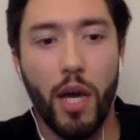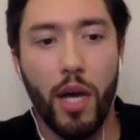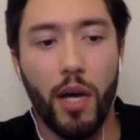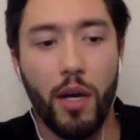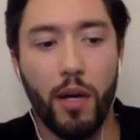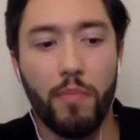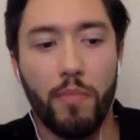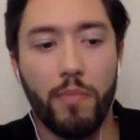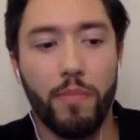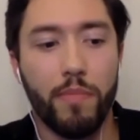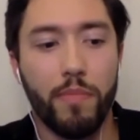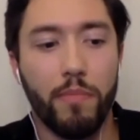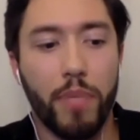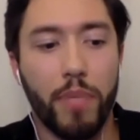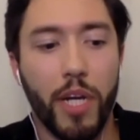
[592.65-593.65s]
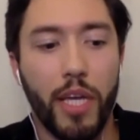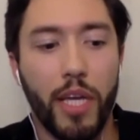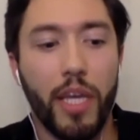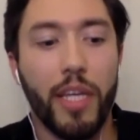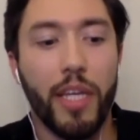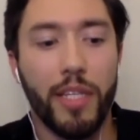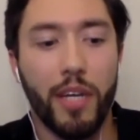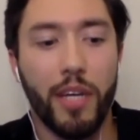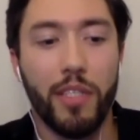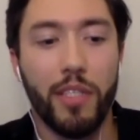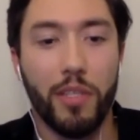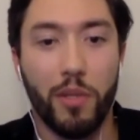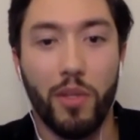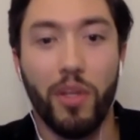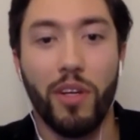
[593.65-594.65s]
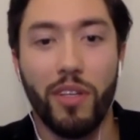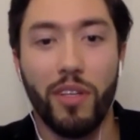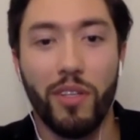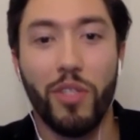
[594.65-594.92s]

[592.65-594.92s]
But it does look